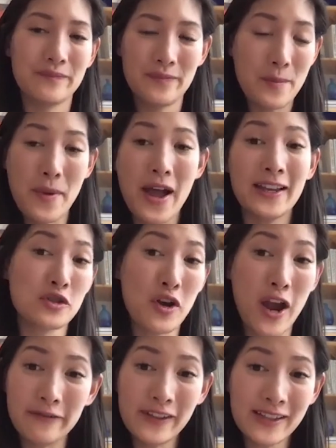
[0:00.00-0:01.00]
buying
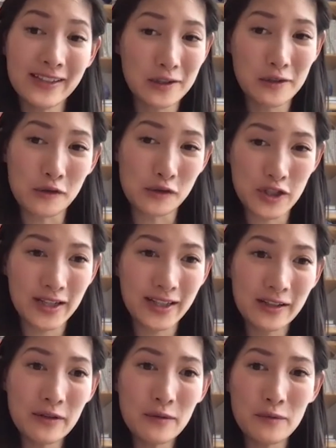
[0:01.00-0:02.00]
traffic and
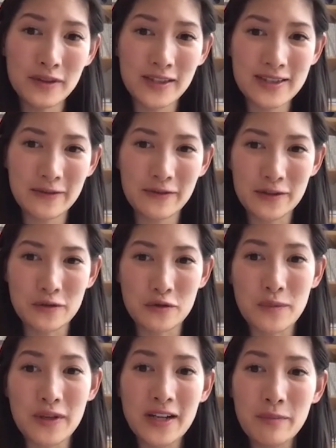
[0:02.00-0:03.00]
negotiating with the different social
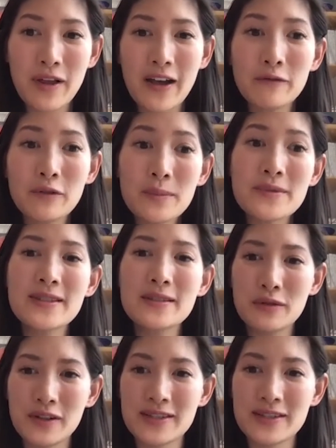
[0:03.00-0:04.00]
media platforms in
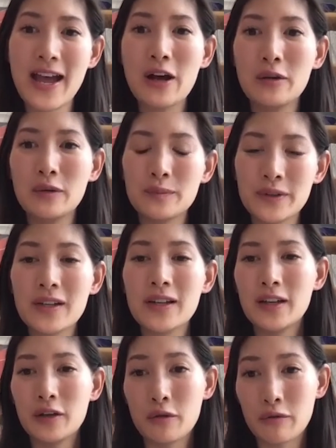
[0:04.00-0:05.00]
order to help
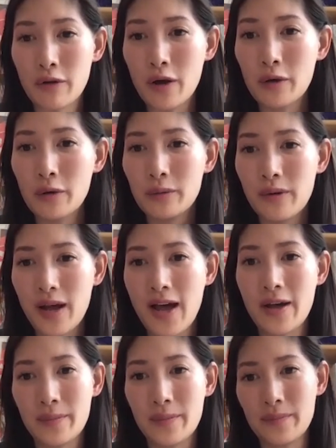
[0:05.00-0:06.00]
grow
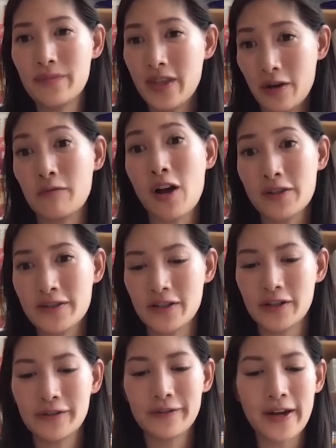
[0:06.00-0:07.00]
their
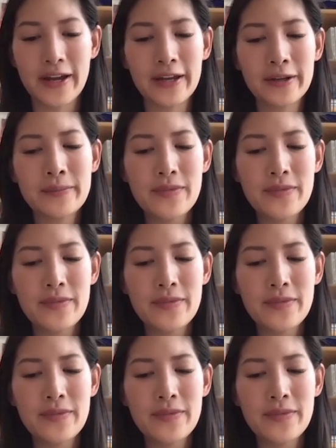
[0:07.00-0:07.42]
roster, right?